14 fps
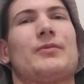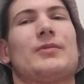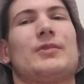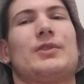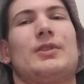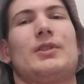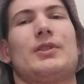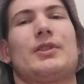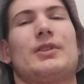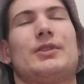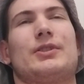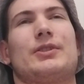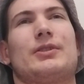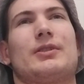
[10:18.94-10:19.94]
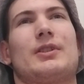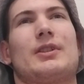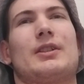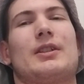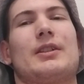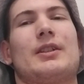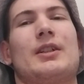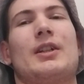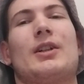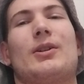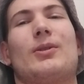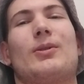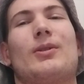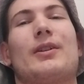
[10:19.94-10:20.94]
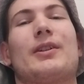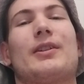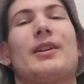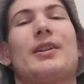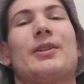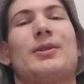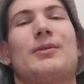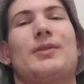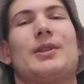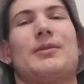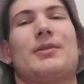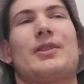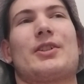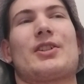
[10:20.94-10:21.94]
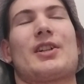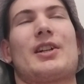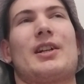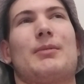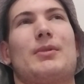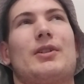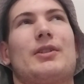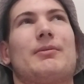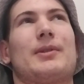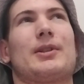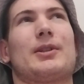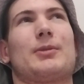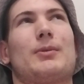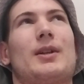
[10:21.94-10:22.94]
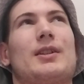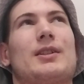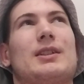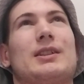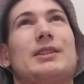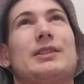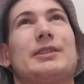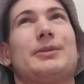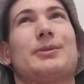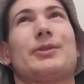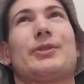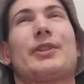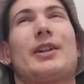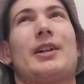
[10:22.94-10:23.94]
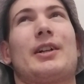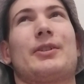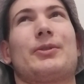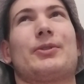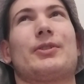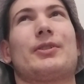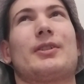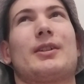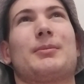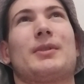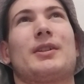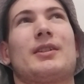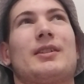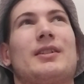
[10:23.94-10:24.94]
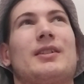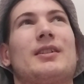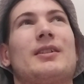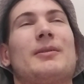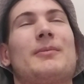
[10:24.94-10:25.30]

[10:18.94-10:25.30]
it was all just so hard. Oh, I know what I want to share about 2020 is honest. I mean,